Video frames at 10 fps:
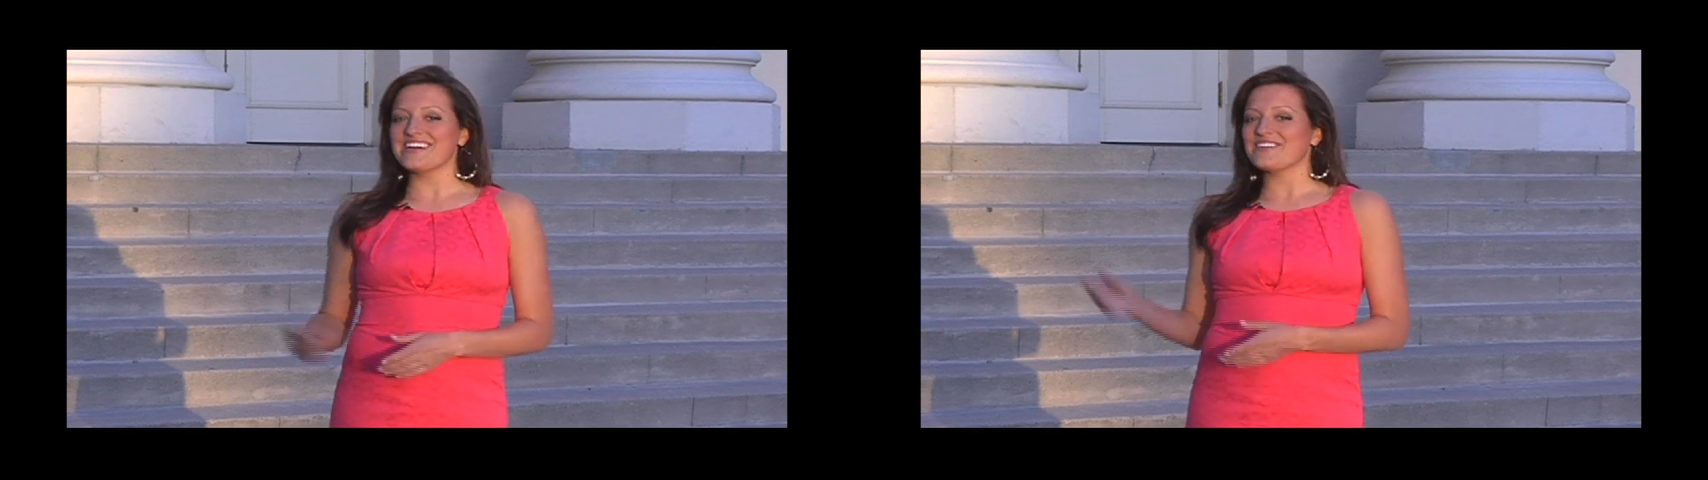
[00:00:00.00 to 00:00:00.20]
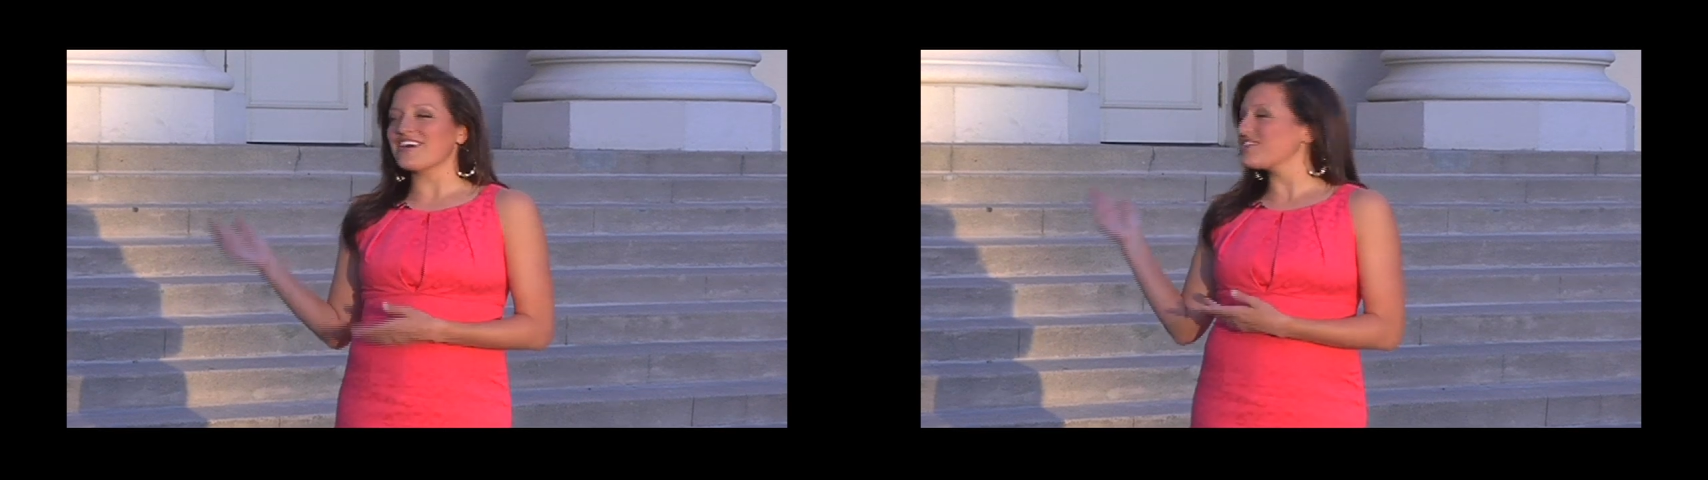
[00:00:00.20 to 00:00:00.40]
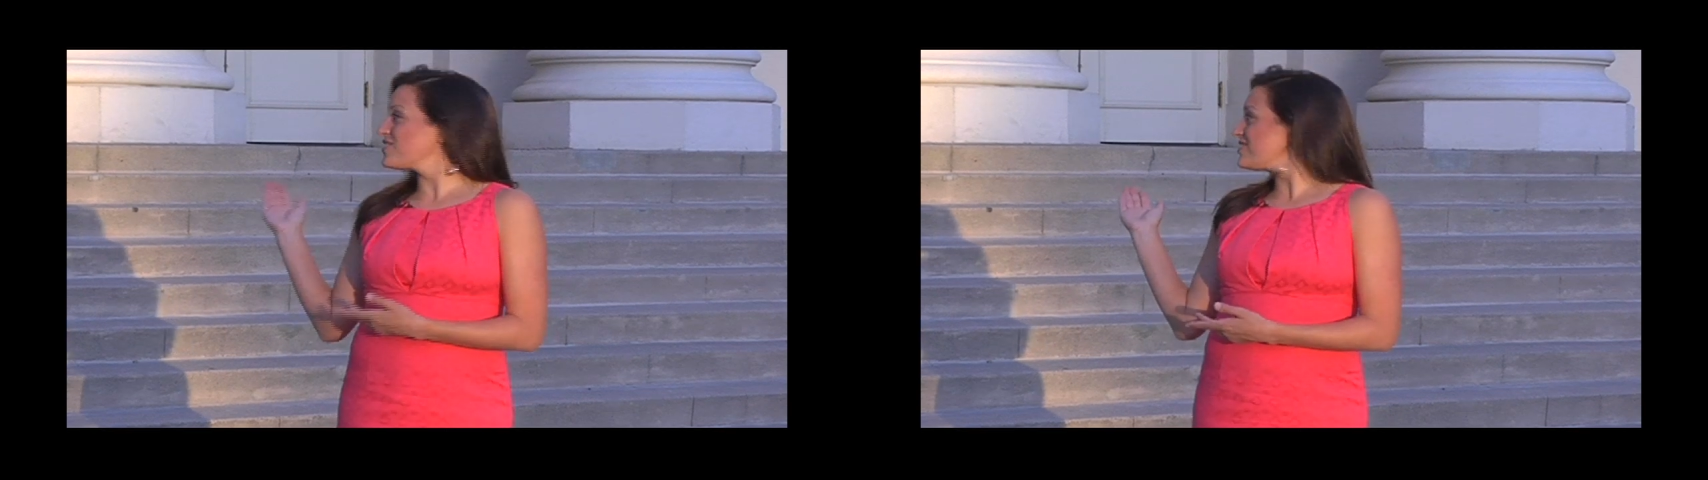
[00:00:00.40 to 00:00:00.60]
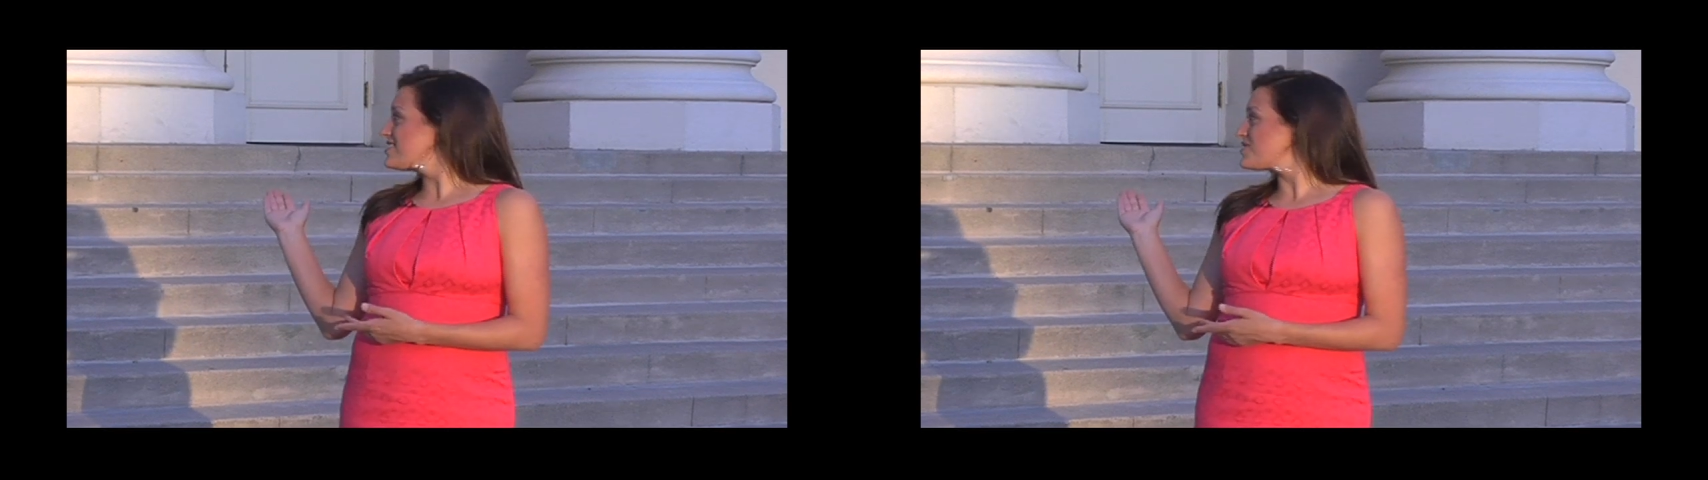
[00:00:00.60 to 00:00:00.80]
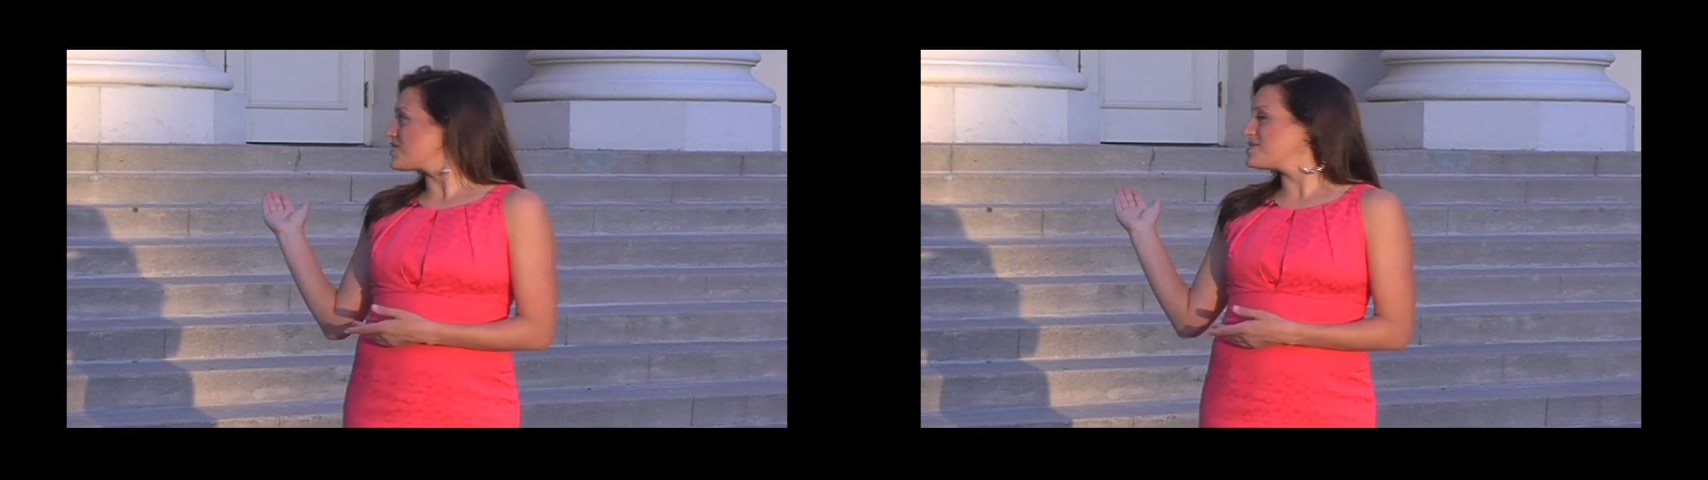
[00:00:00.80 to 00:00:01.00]
right through
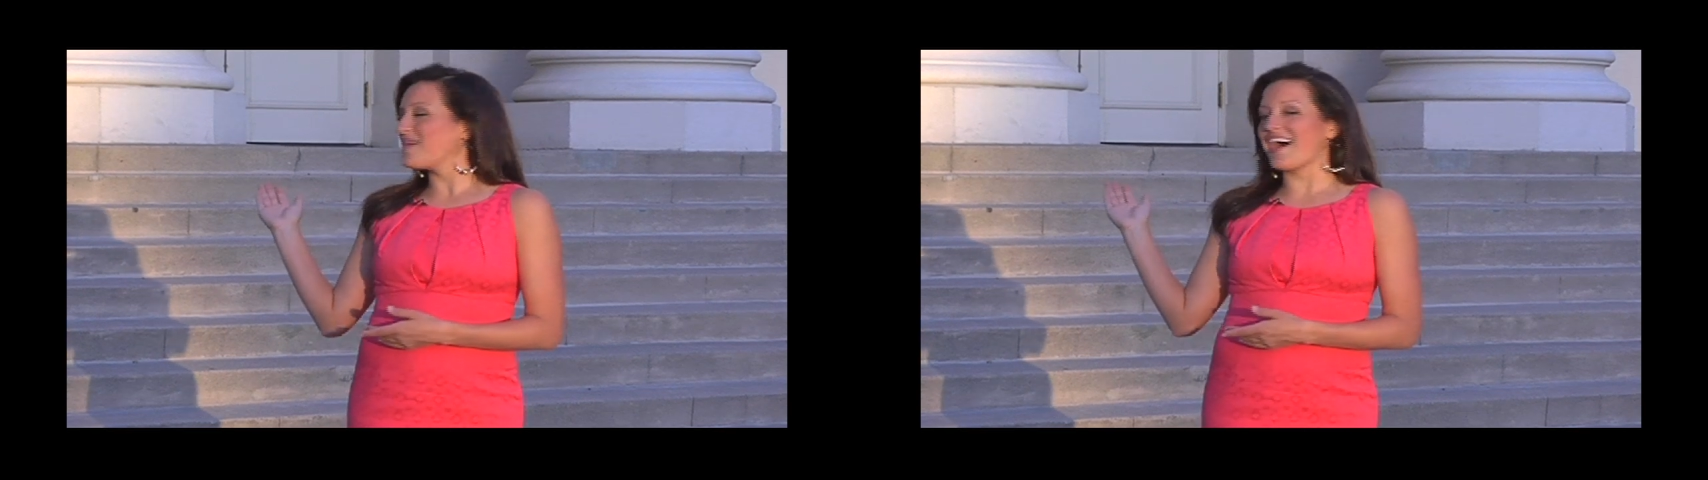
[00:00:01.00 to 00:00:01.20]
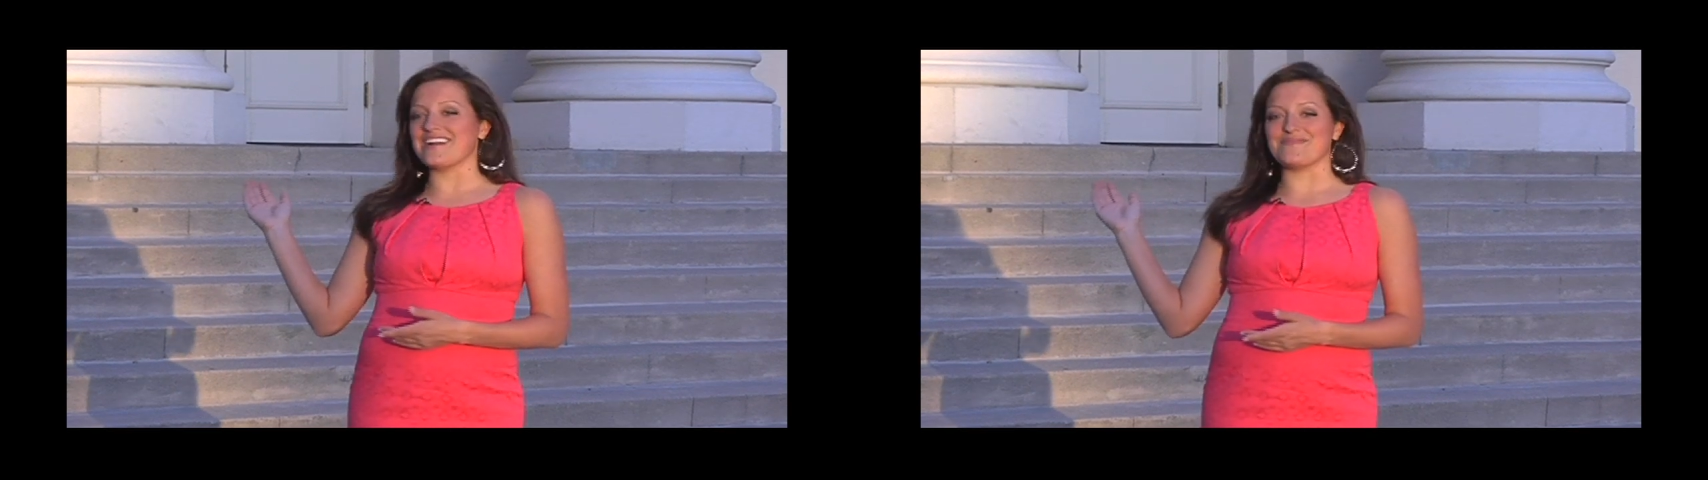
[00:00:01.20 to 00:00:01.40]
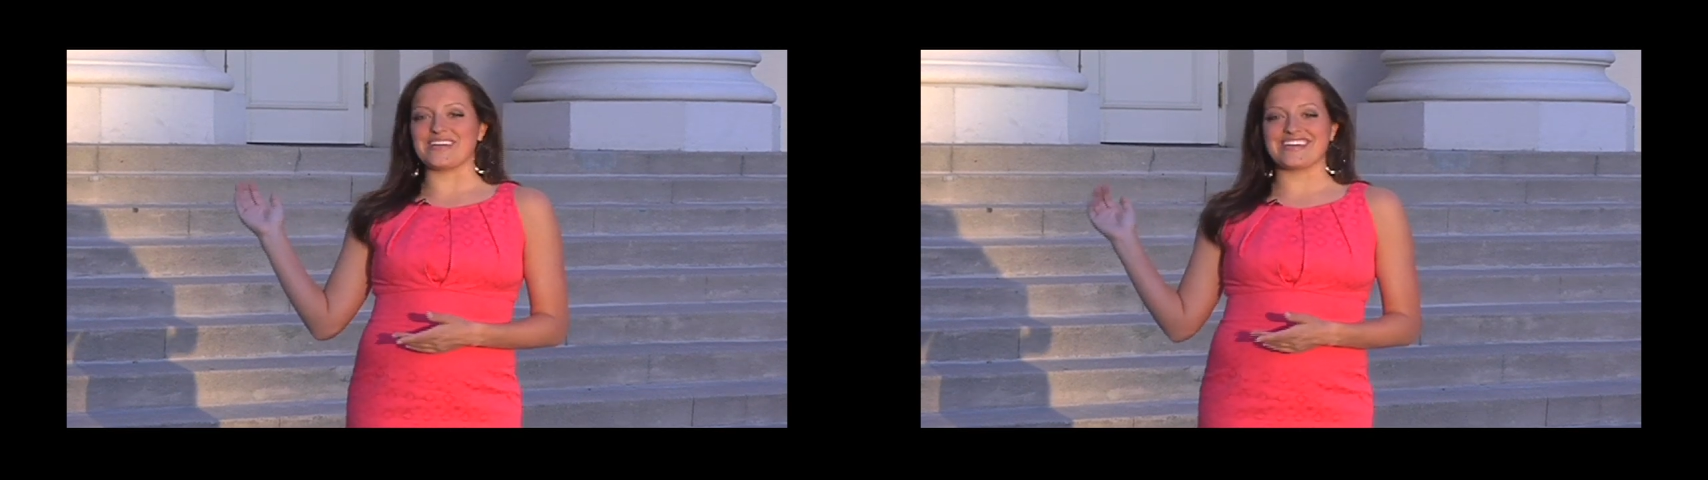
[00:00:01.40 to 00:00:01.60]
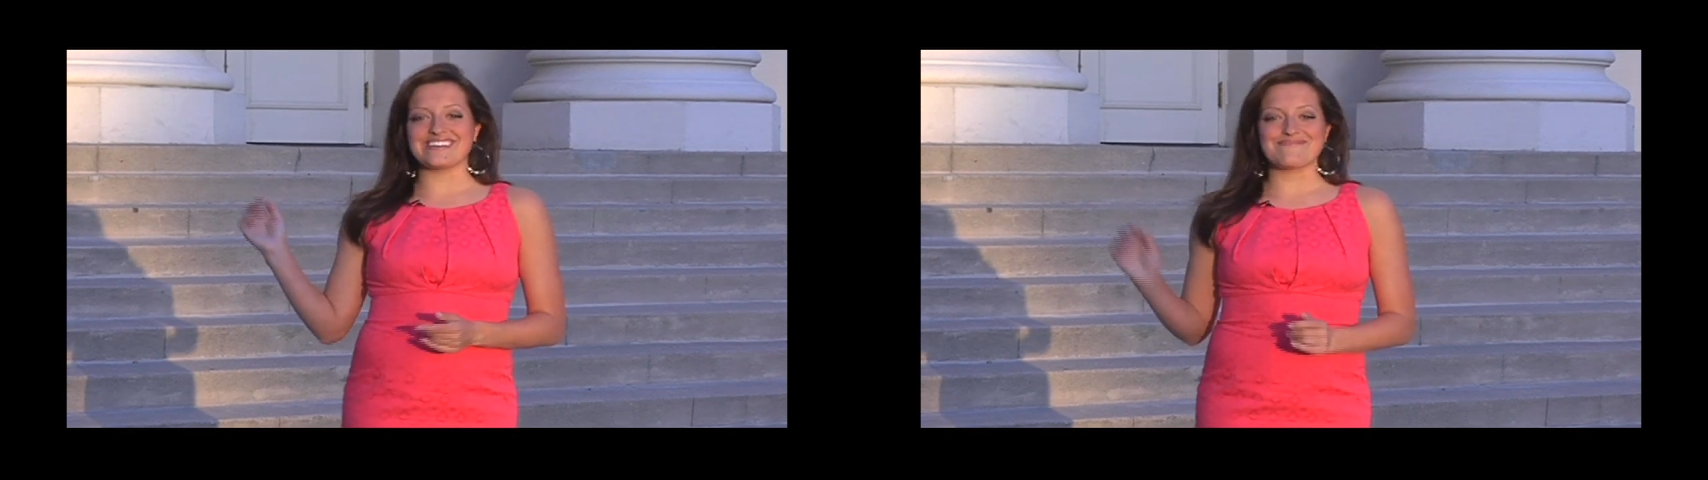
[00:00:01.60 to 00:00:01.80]
these doors behind me,